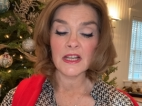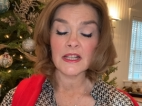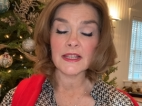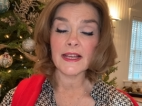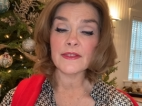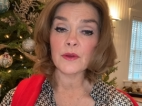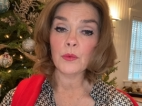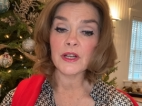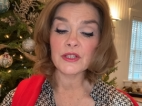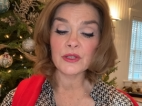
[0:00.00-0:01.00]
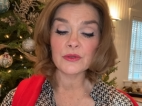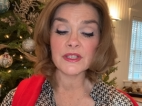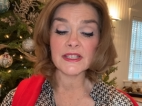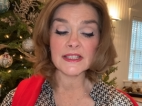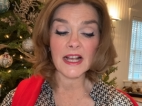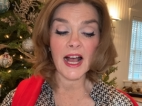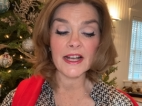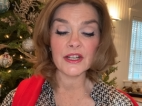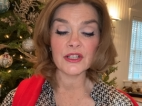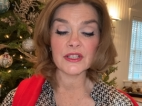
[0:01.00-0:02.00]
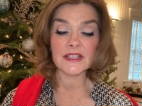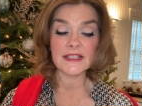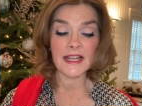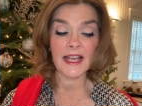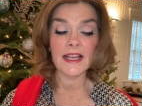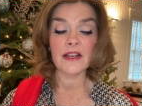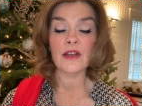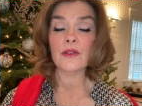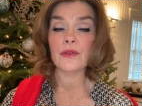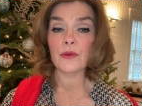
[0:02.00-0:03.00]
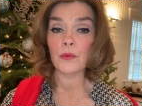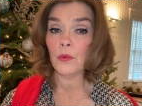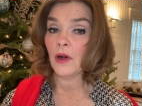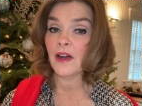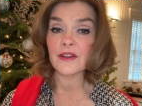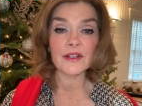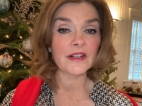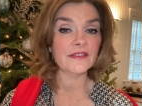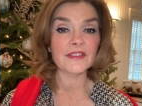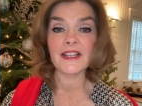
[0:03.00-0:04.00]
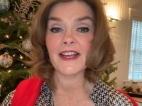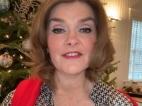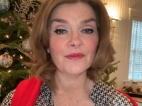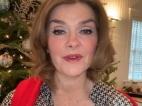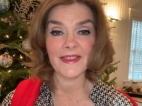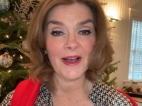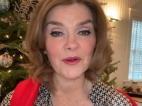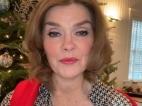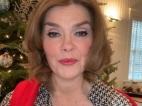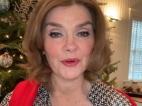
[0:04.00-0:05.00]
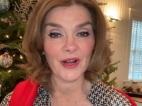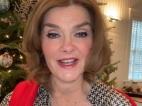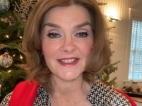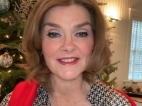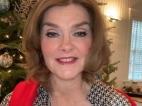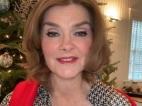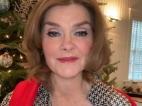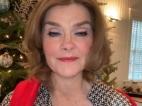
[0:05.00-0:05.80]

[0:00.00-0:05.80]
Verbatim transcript: Let the one who desires take the water of life without price.